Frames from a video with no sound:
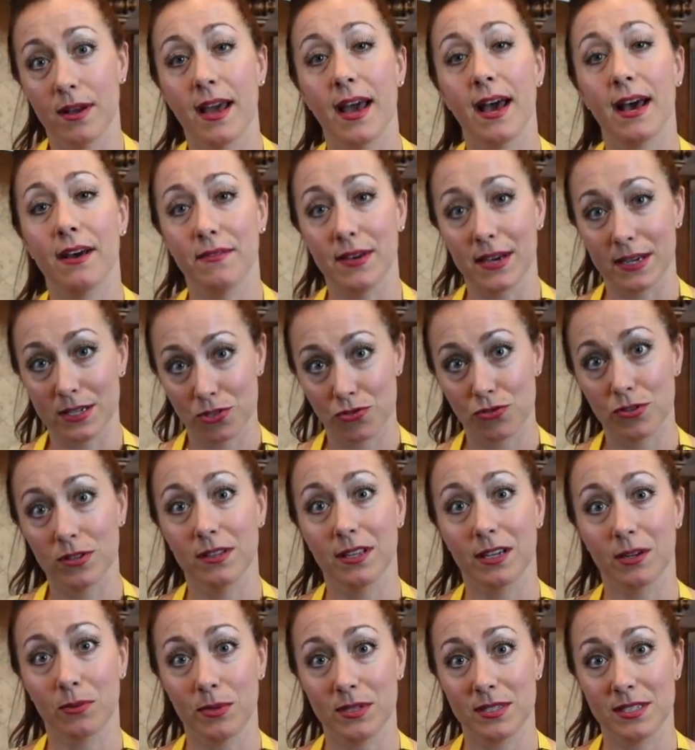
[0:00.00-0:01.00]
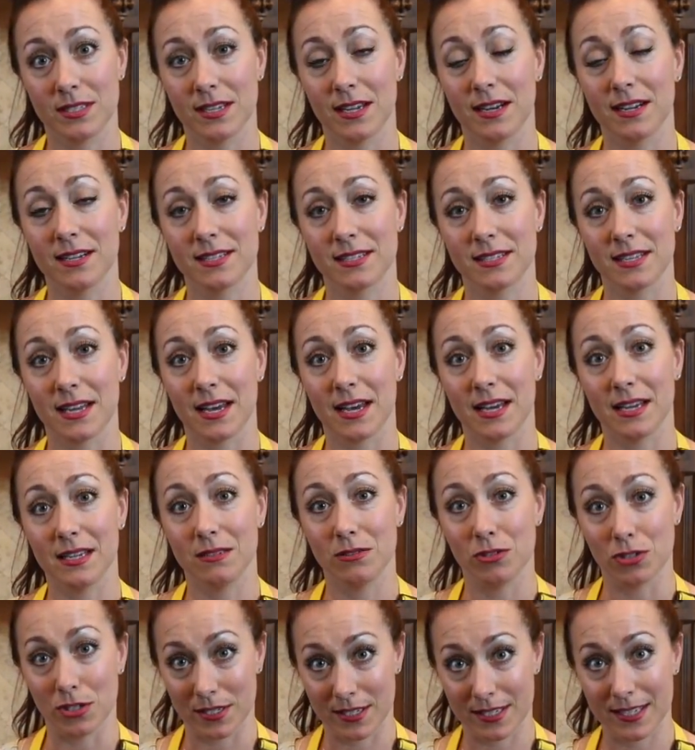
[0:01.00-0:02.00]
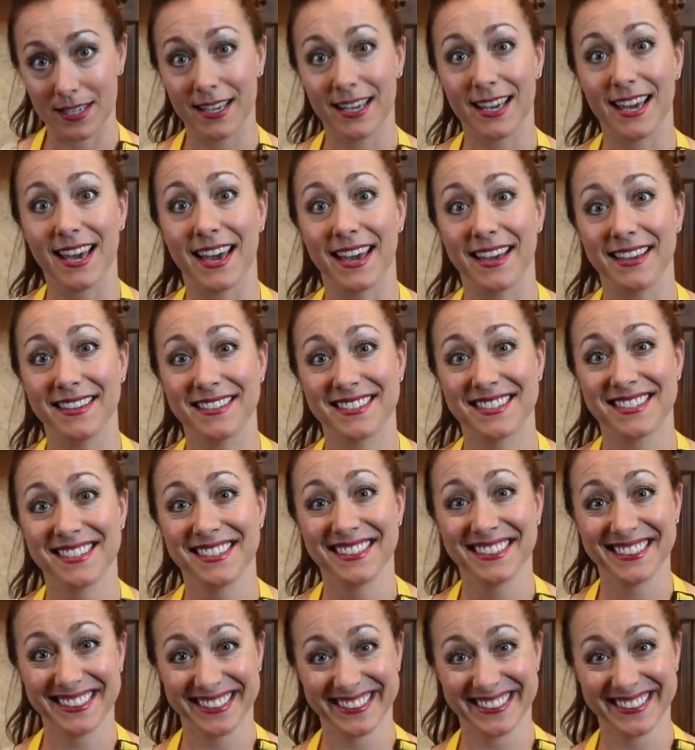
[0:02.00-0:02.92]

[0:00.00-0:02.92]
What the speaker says: Have extra liquid set aside just in case.